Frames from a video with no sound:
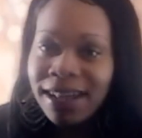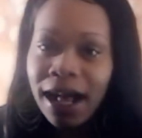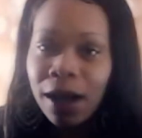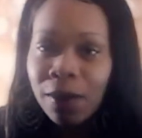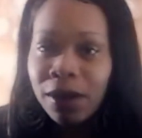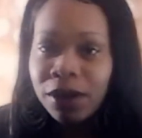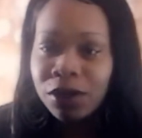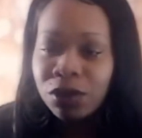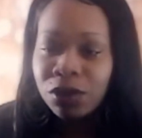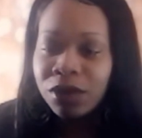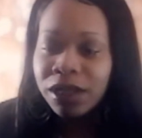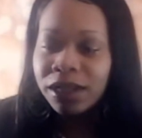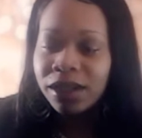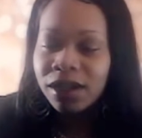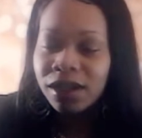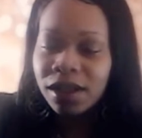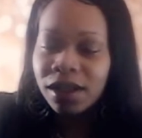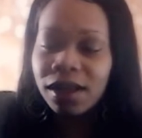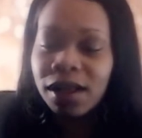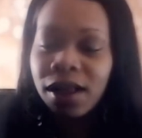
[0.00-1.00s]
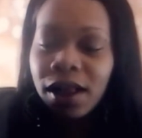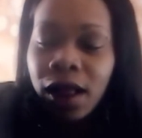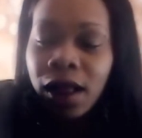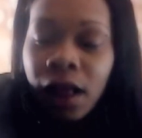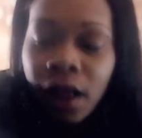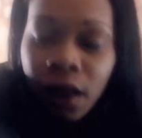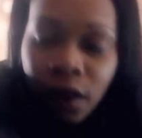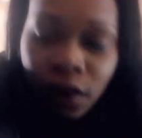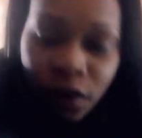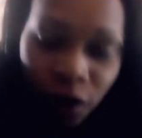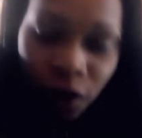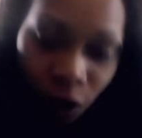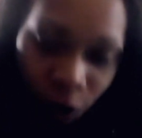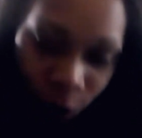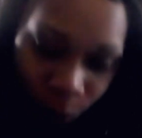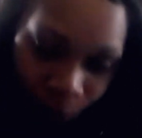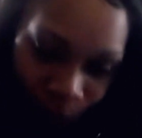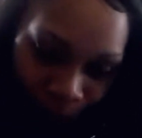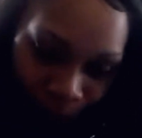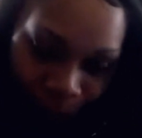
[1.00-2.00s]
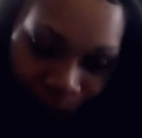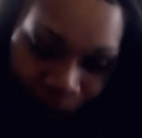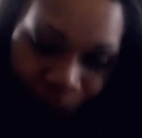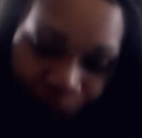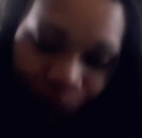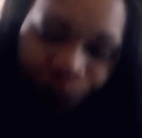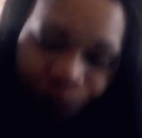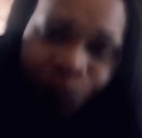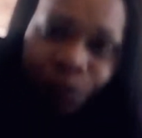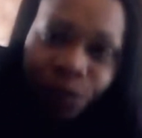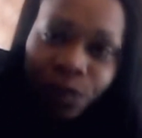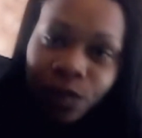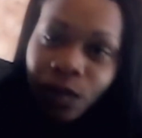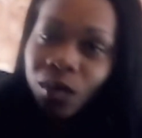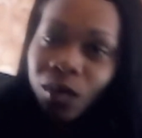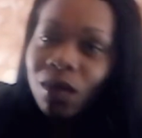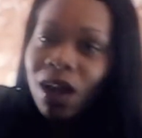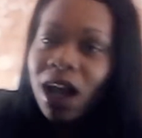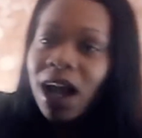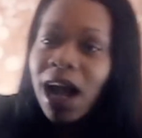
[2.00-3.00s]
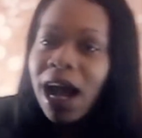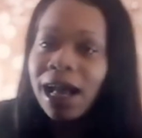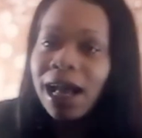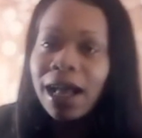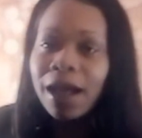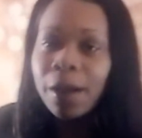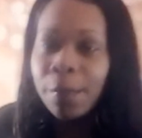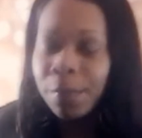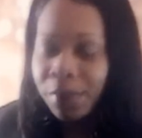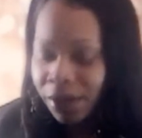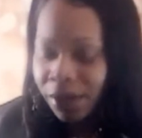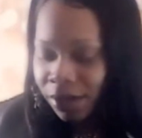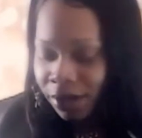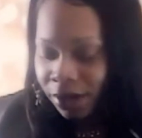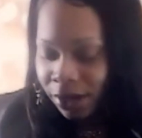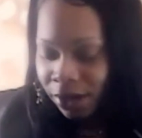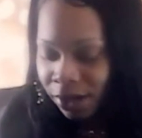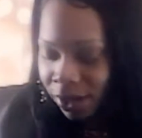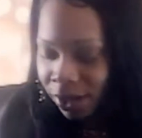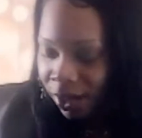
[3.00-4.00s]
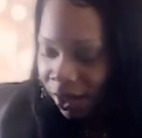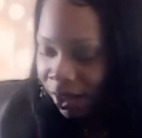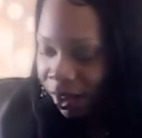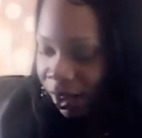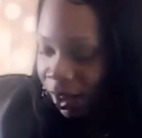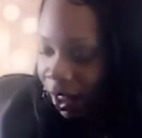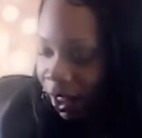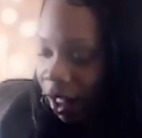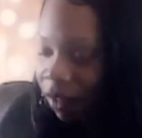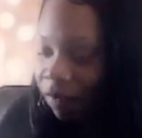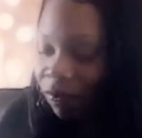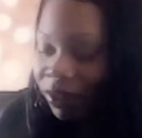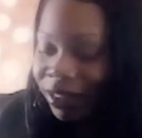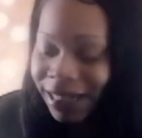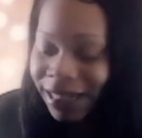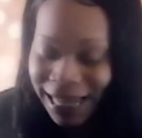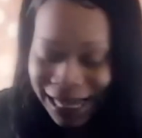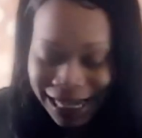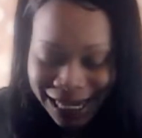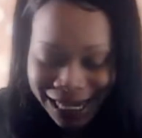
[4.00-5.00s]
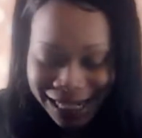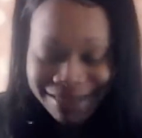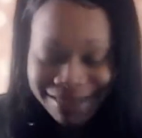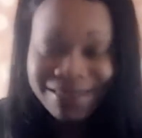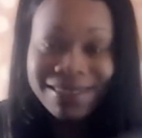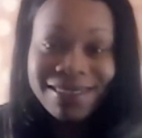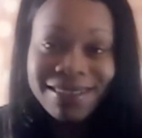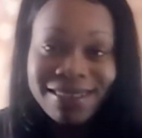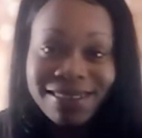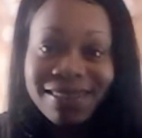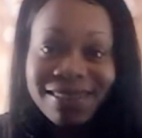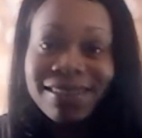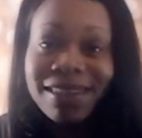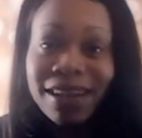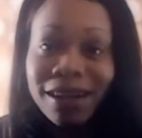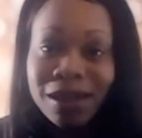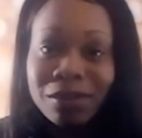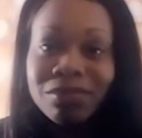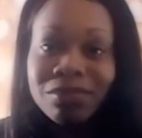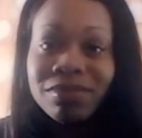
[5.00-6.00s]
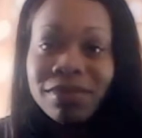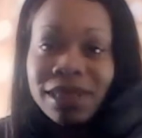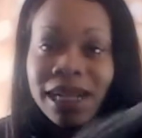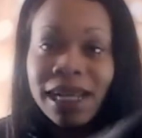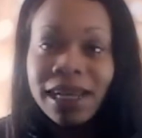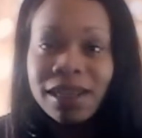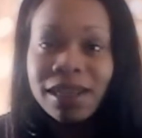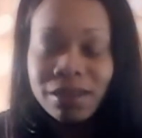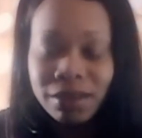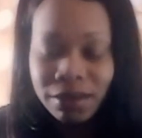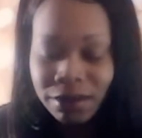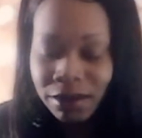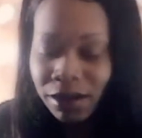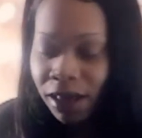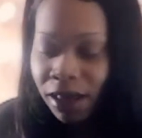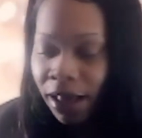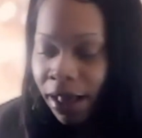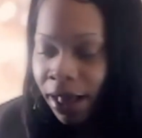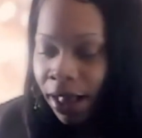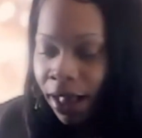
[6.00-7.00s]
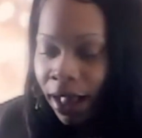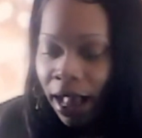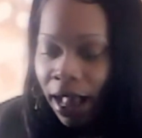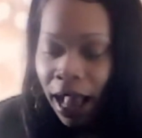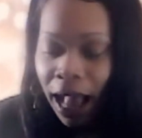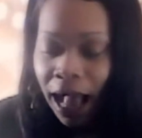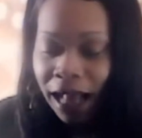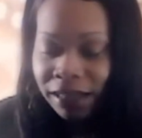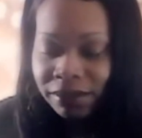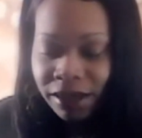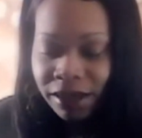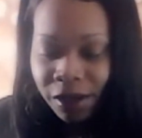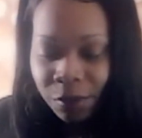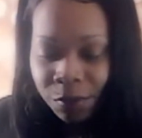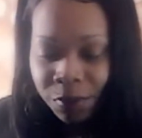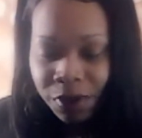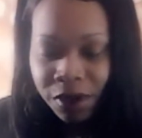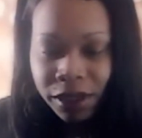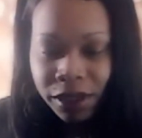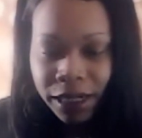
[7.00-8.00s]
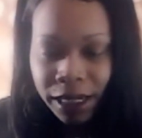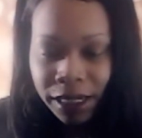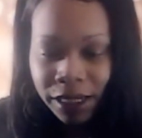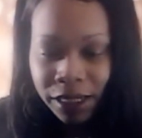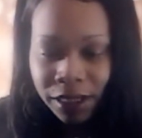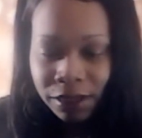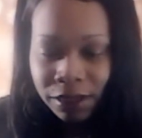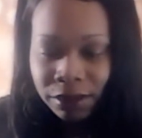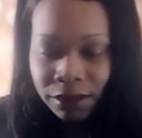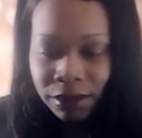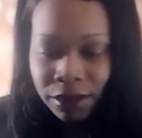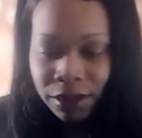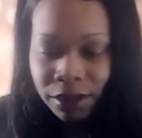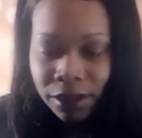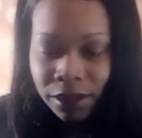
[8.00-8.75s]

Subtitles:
how I do it. So I got a pair of leggings. Yep, leggings. I take a pair of leggings